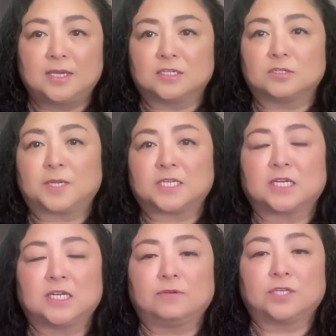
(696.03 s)

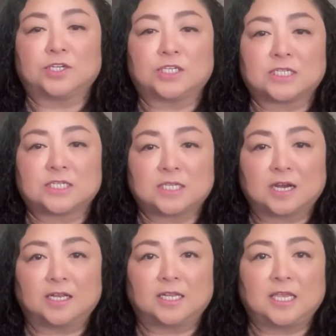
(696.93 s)
especially when you're just
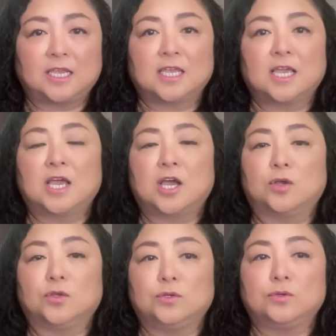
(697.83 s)
starting.
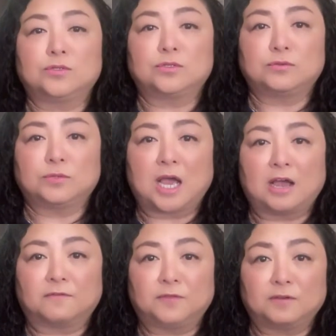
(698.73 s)
Use
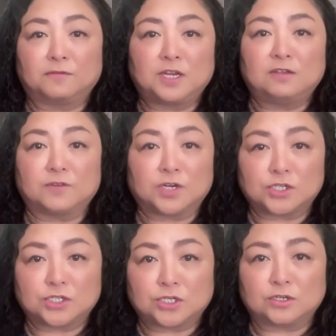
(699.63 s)
the free
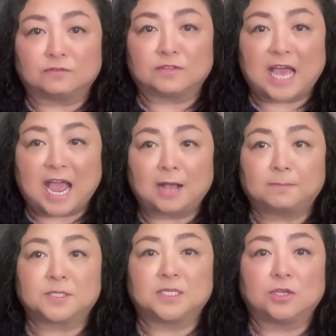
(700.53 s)
version of the
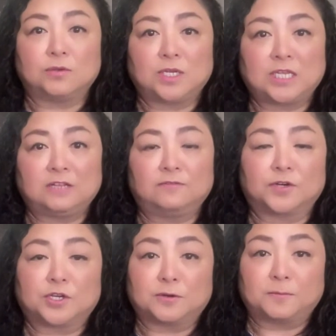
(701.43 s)
apps that you need
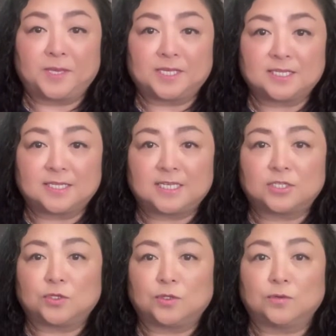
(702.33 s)
for your
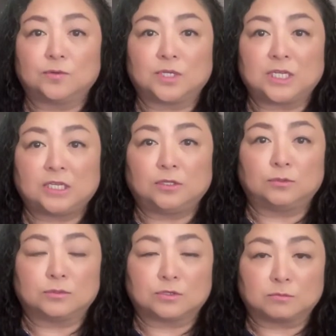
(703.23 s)
business. You don't need
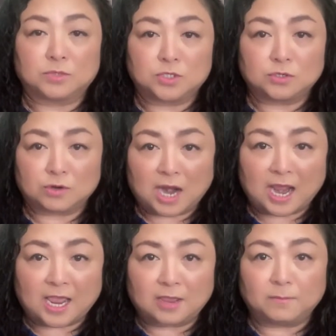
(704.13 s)
to
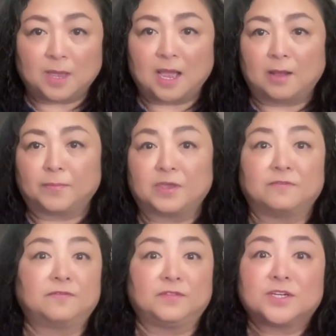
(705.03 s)
subscribe.
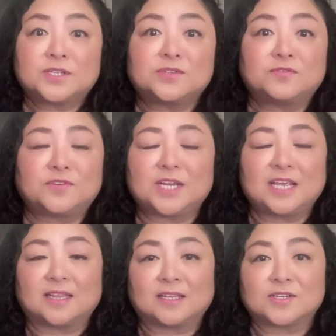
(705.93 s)
If there's
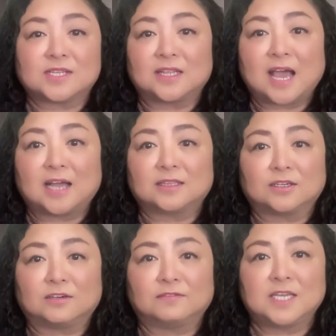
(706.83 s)
free, and there's a lot
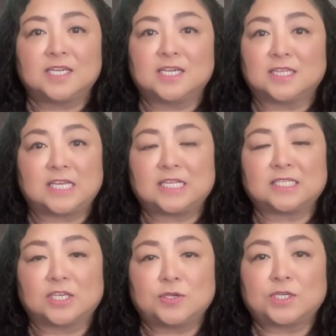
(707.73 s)
of things
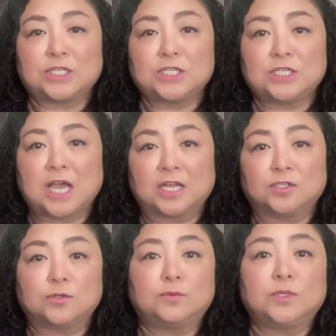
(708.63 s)
that you can
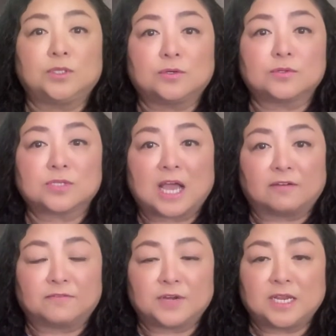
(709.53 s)
do with those
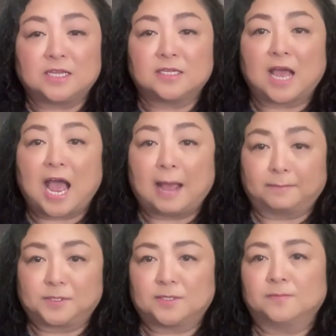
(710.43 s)
free
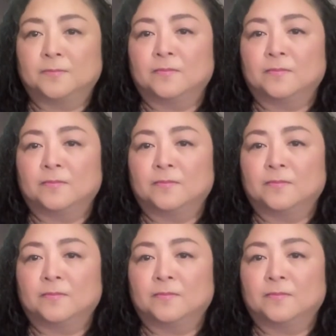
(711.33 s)
apps.